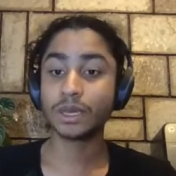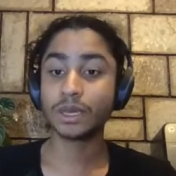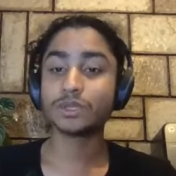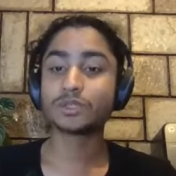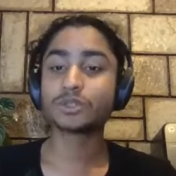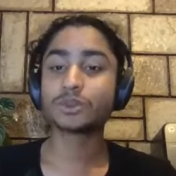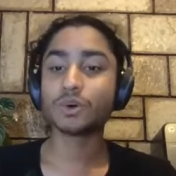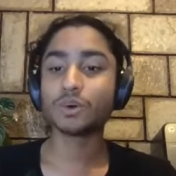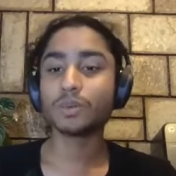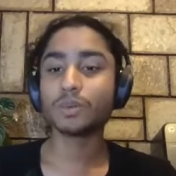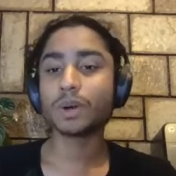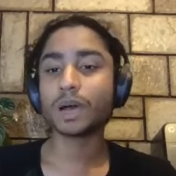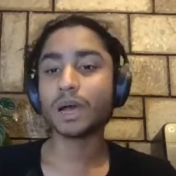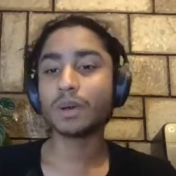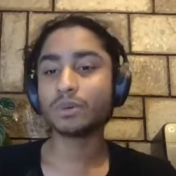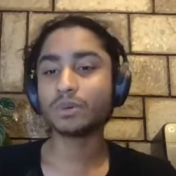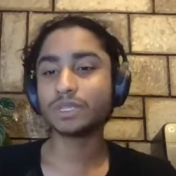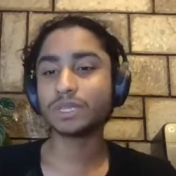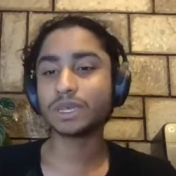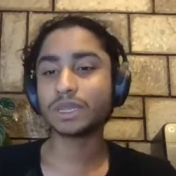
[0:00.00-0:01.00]
So
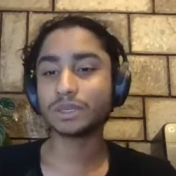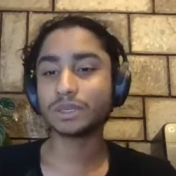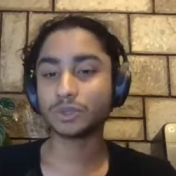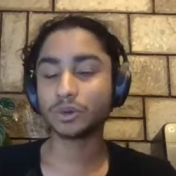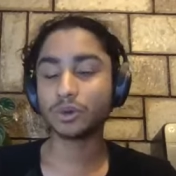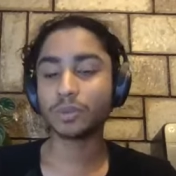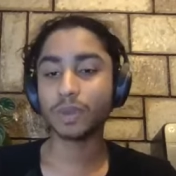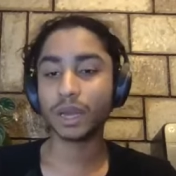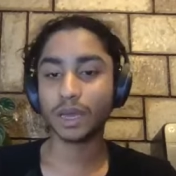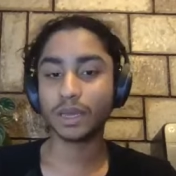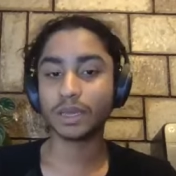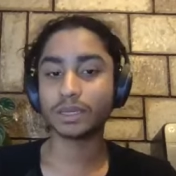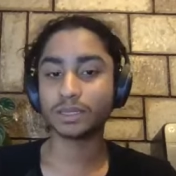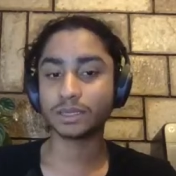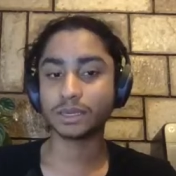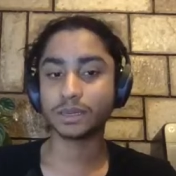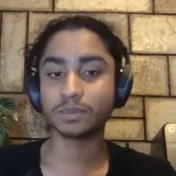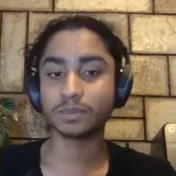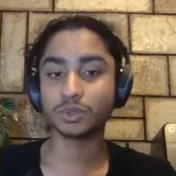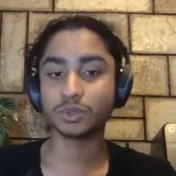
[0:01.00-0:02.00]
I would say there's no blanket
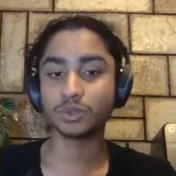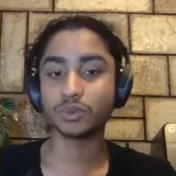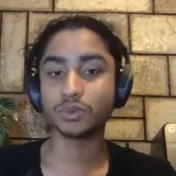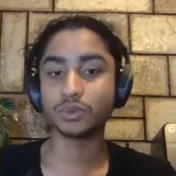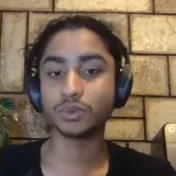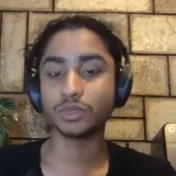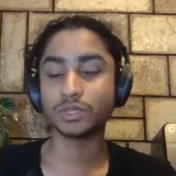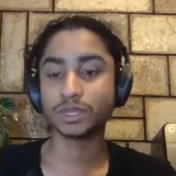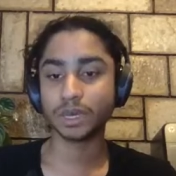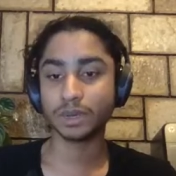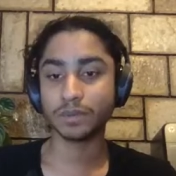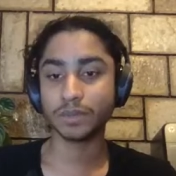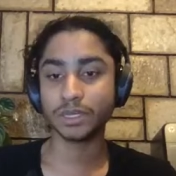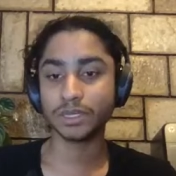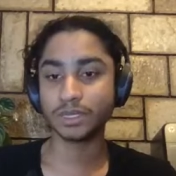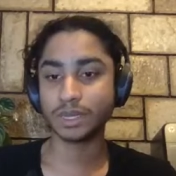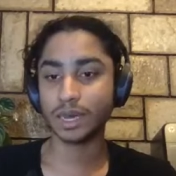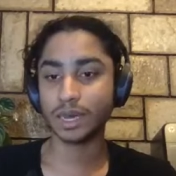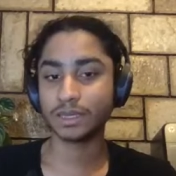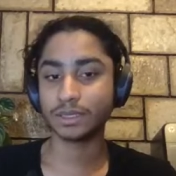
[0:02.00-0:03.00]
term to term
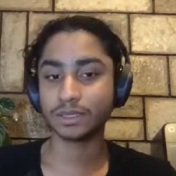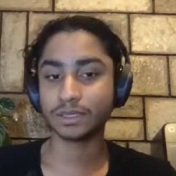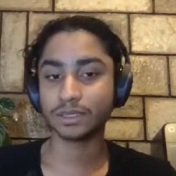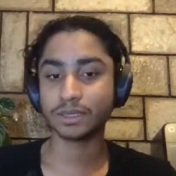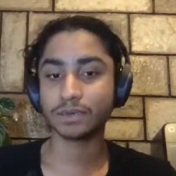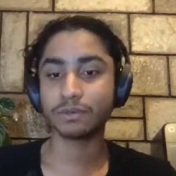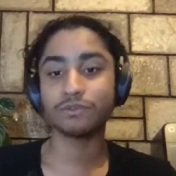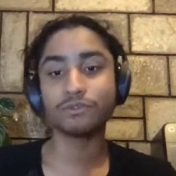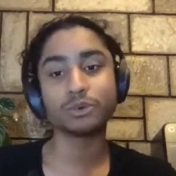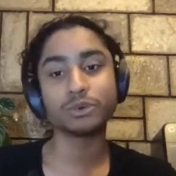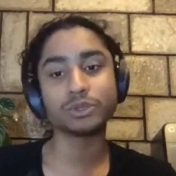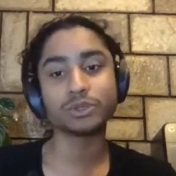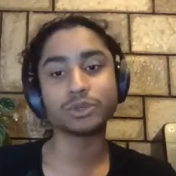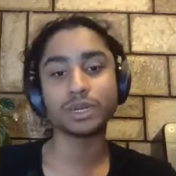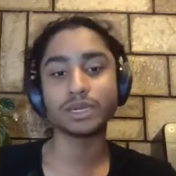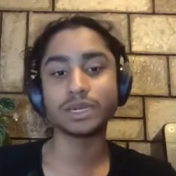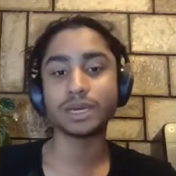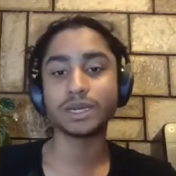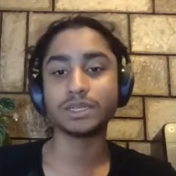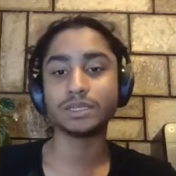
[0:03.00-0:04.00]
it as full
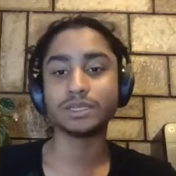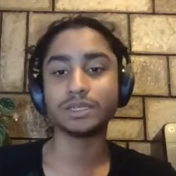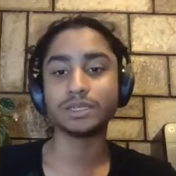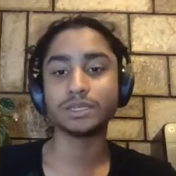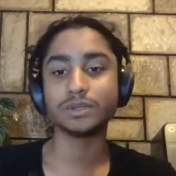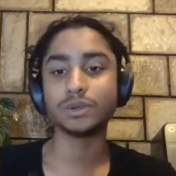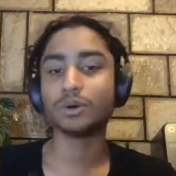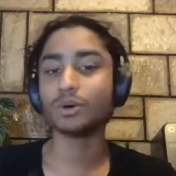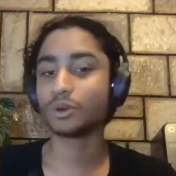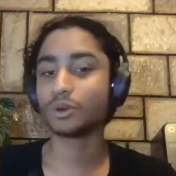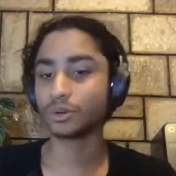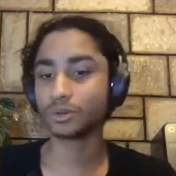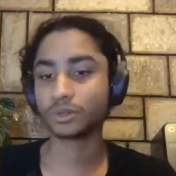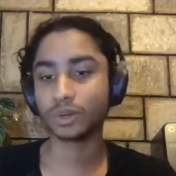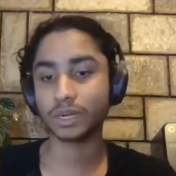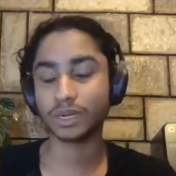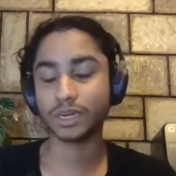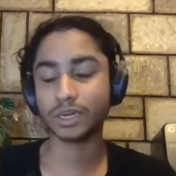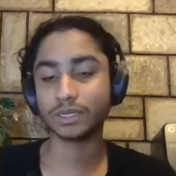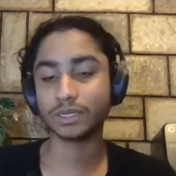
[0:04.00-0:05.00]
solidarity or no
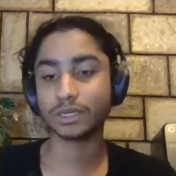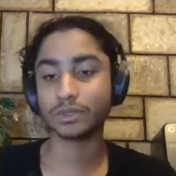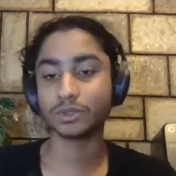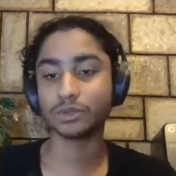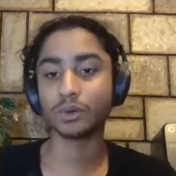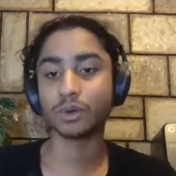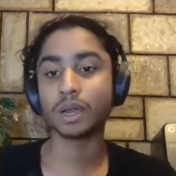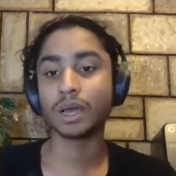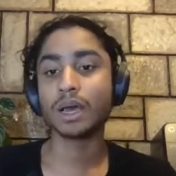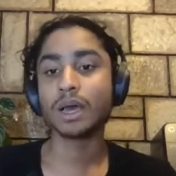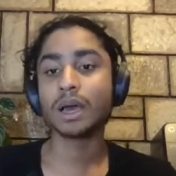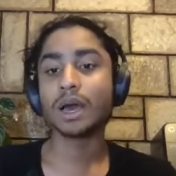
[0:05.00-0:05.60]
solidarity at all.